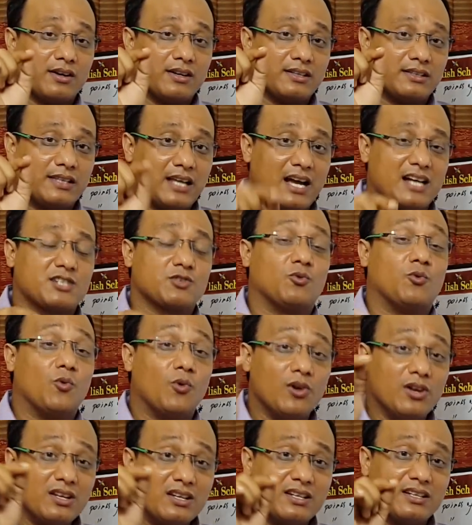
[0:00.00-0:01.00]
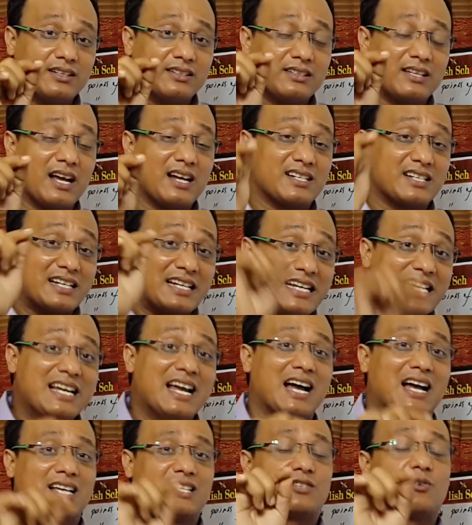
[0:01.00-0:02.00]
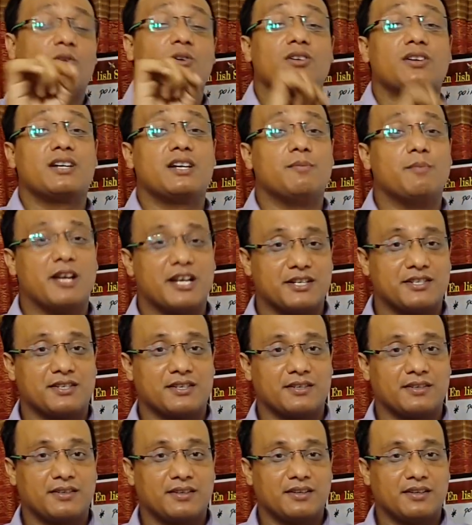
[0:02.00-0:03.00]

that he has already made.